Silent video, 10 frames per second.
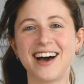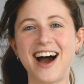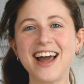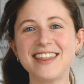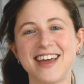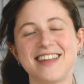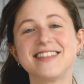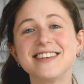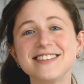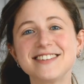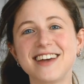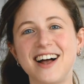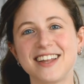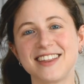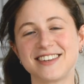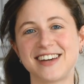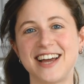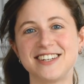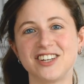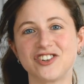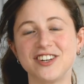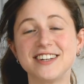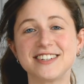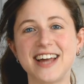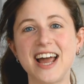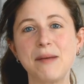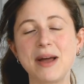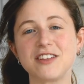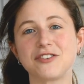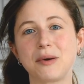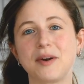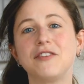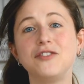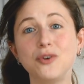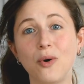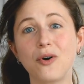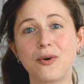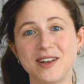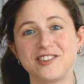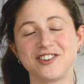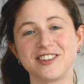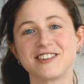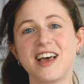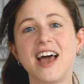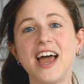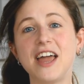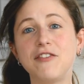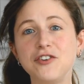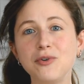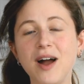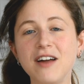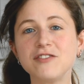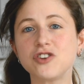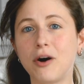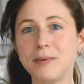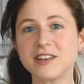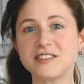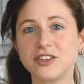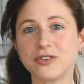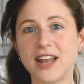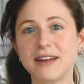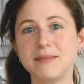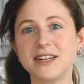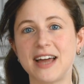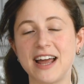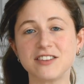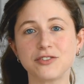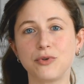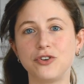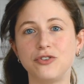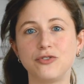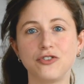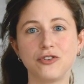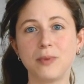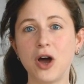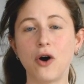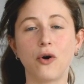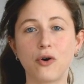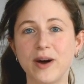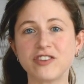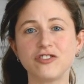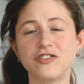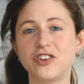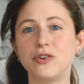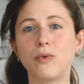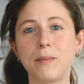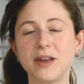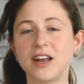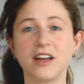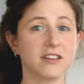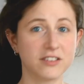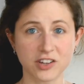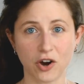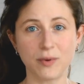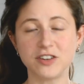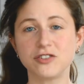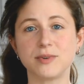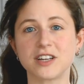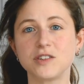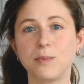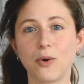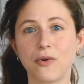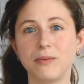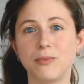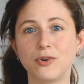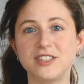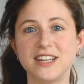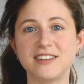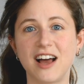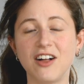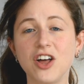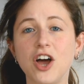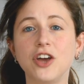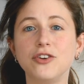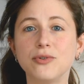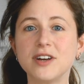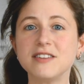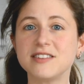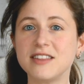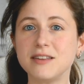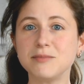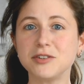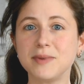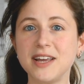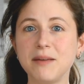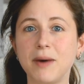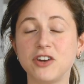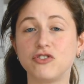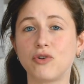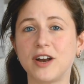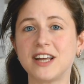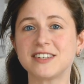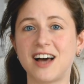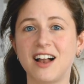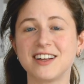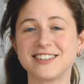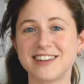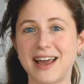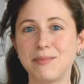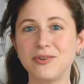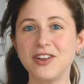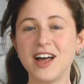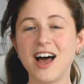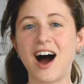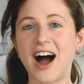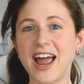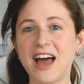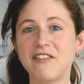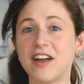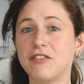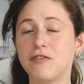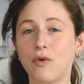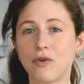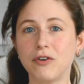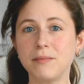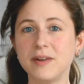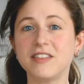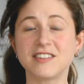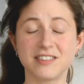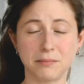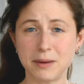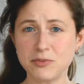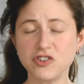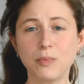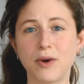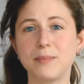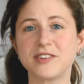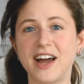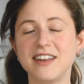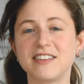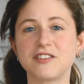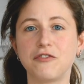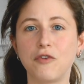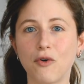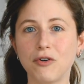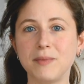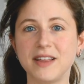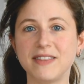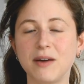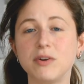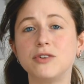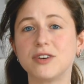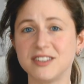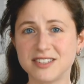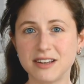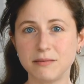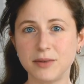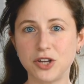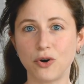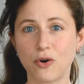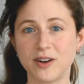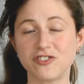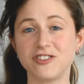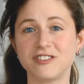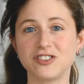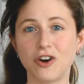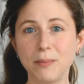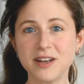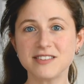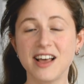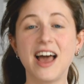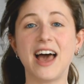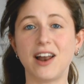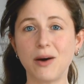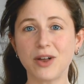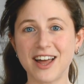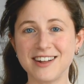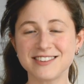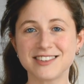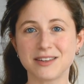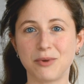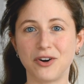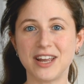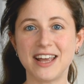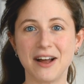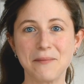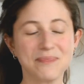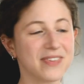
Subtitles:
Hi there, this is Talia the dietitian, and today I'm answering one of your questions. If you have topics that you'd like me to answer on YouTube or questions that you want me to go into and explore in more detail, you can send them to me by joining Talia's Table. I have a forum. This is a membership website. There's a forum in there where you can send me your questions and topics, and I will answer them on here.